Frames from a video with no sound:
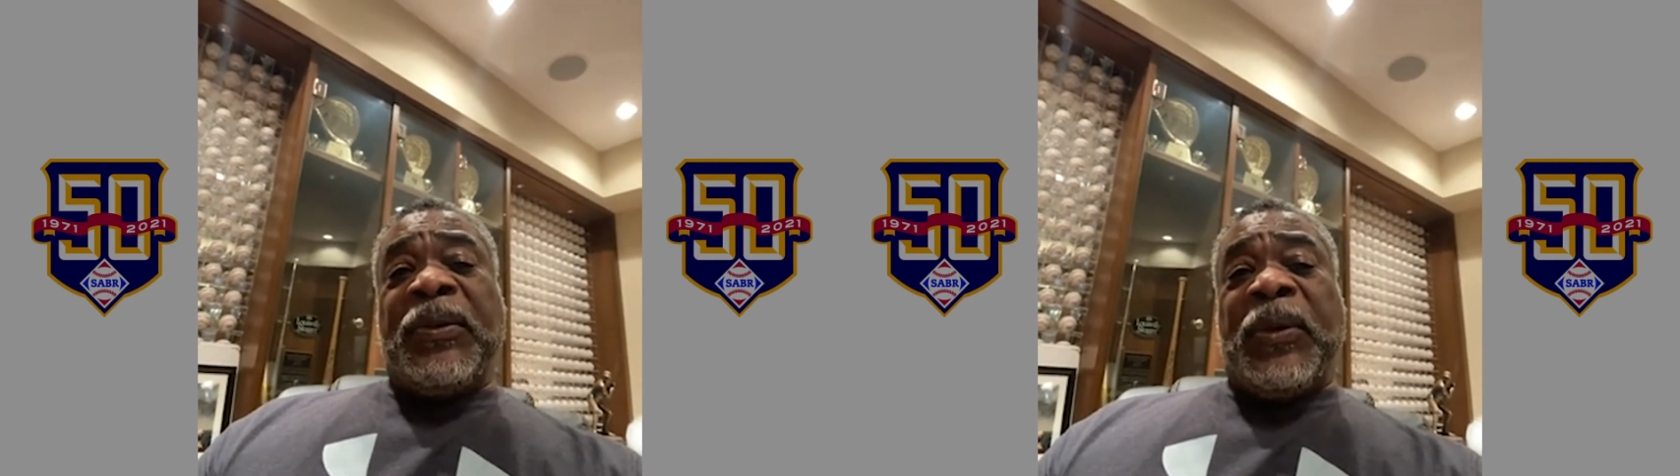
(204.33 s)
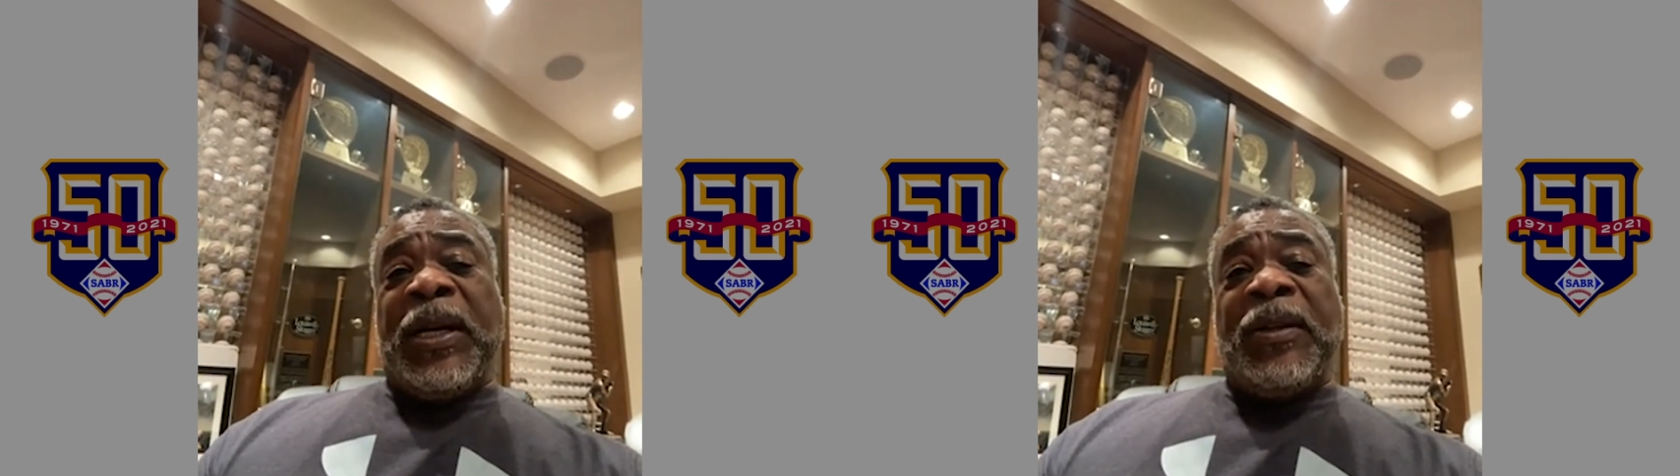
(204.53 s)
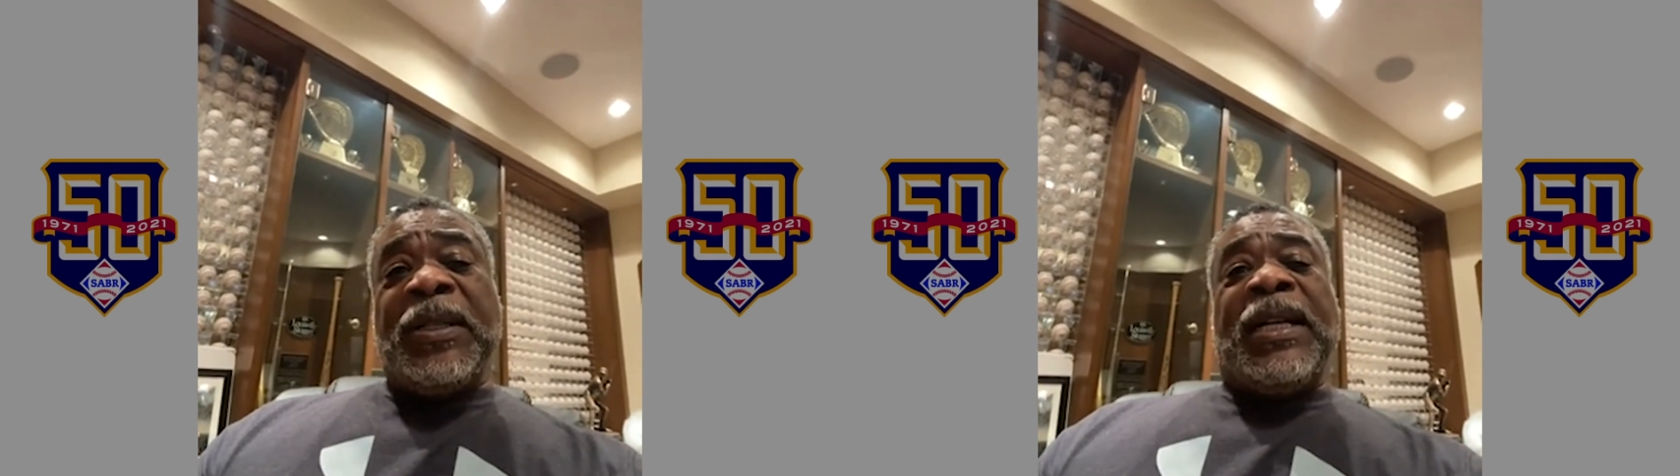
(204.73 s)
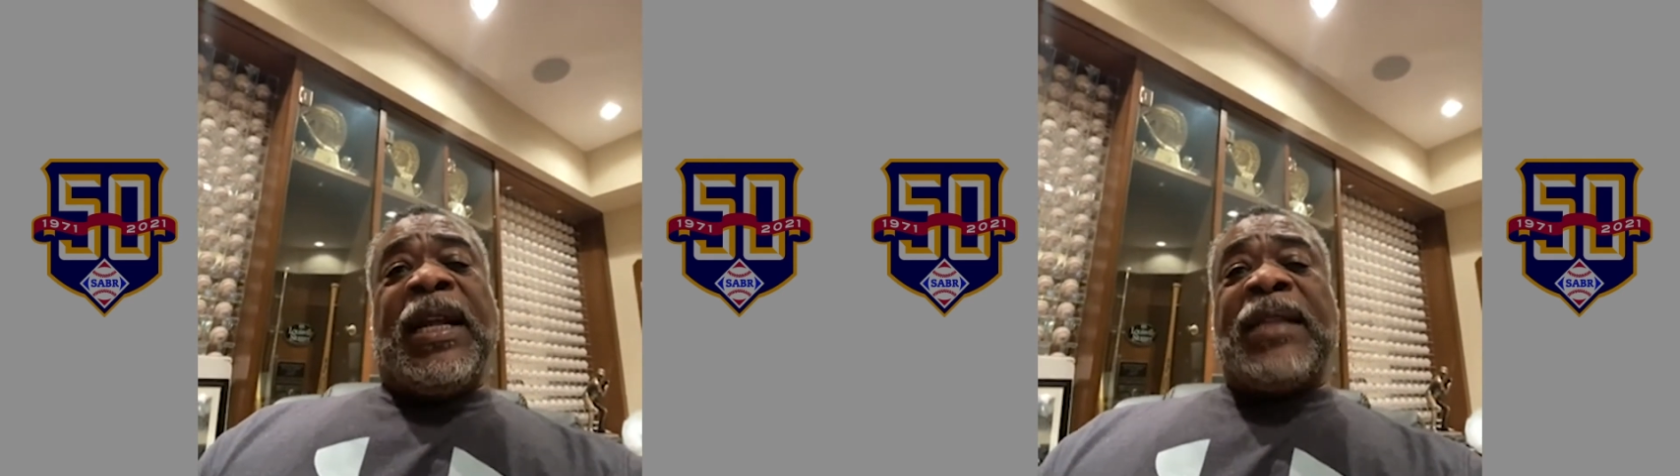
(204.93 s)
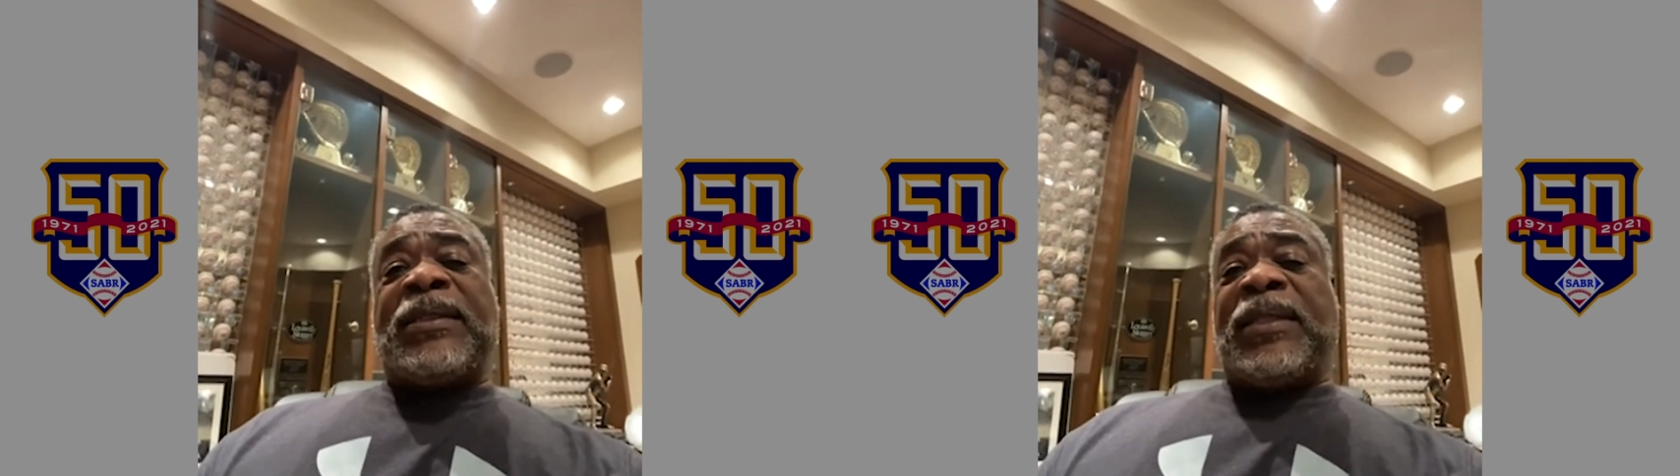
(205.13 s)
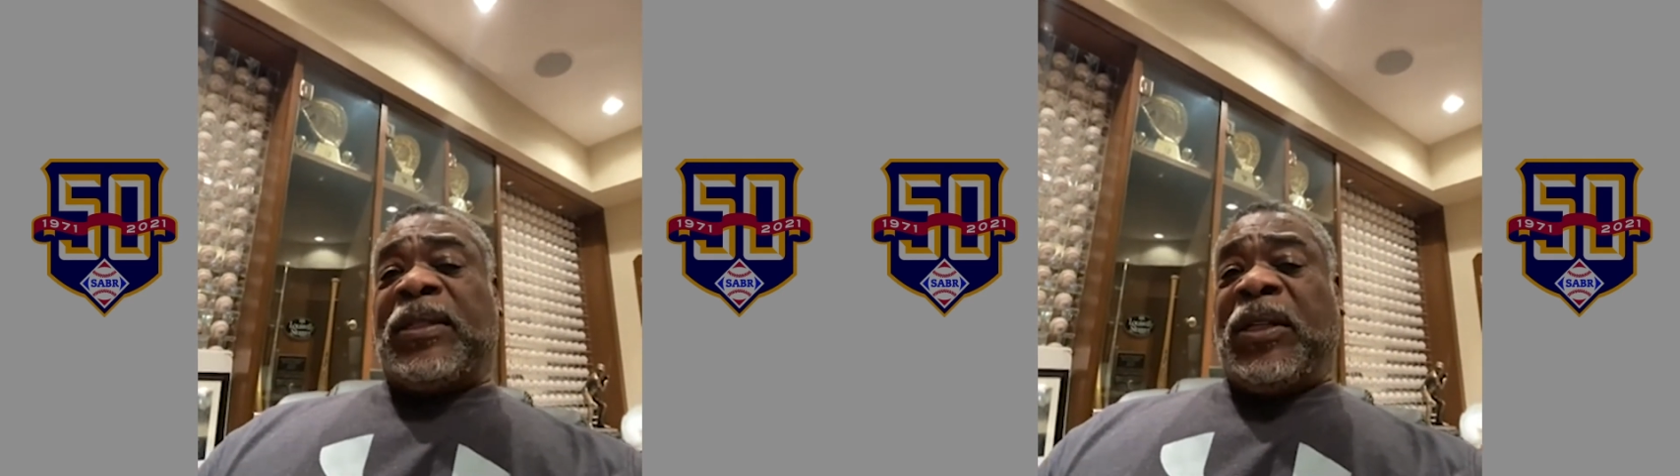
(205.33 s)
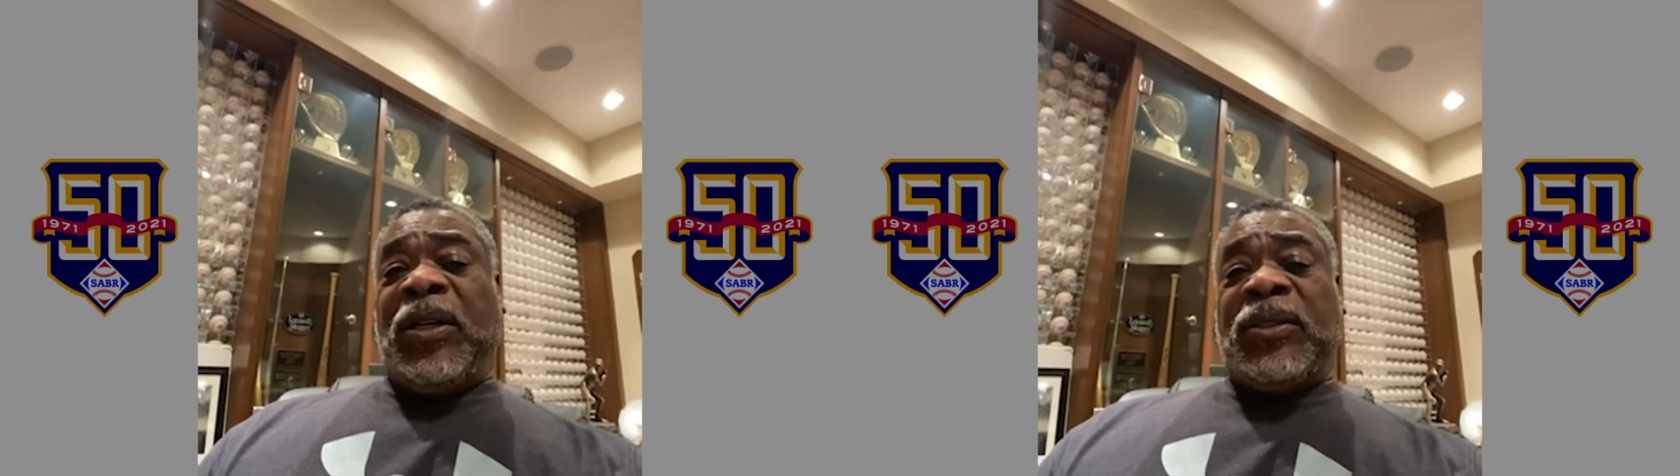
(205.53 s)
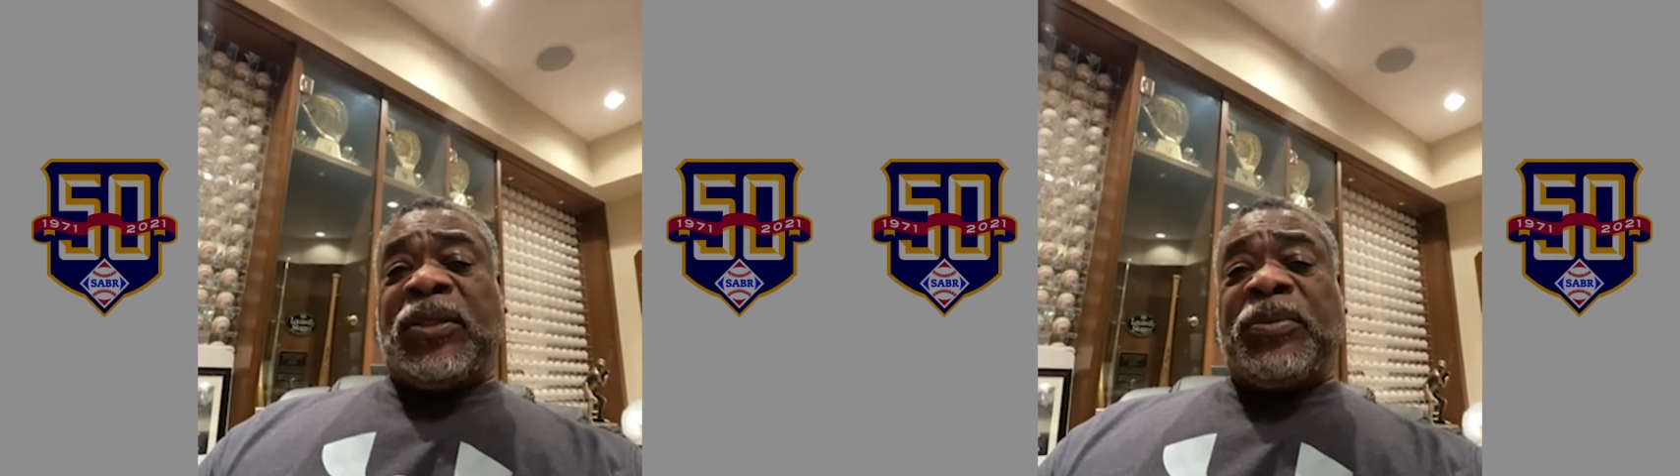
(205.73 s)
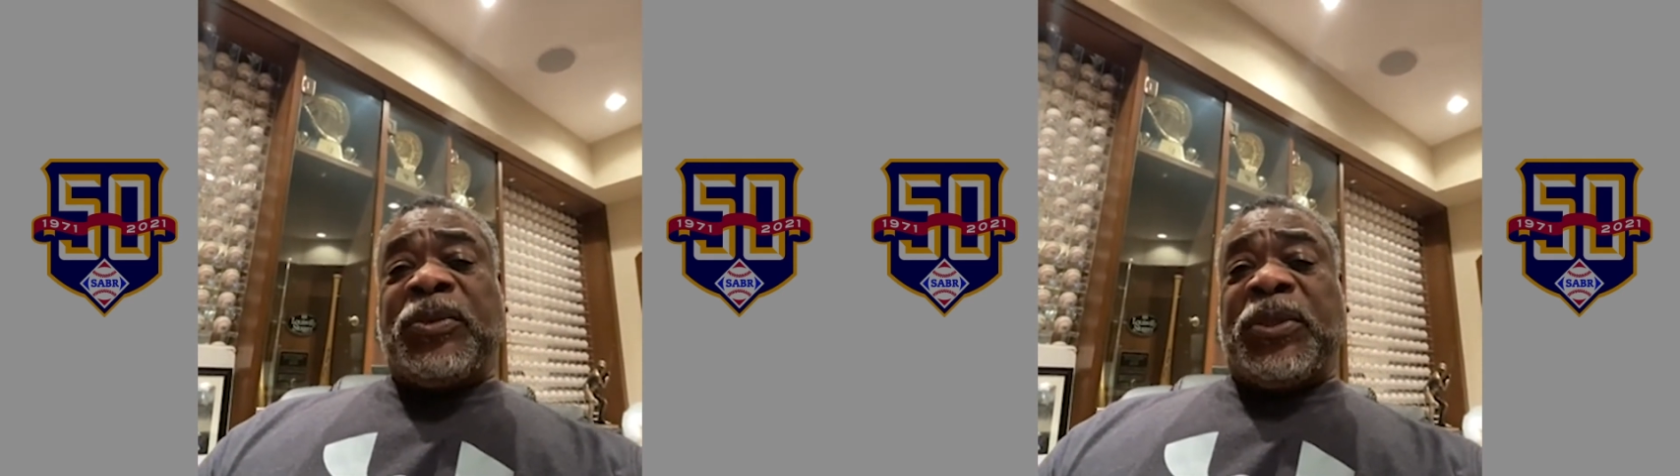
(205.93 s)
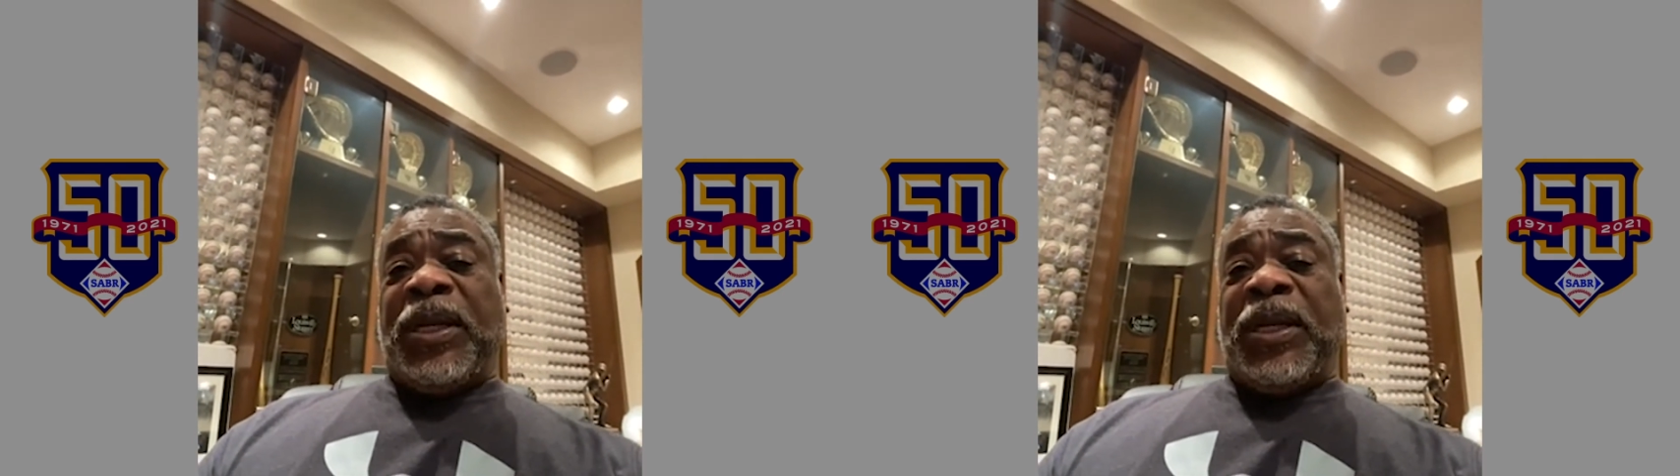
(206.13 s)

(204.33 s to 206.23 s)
Well, that's an awesome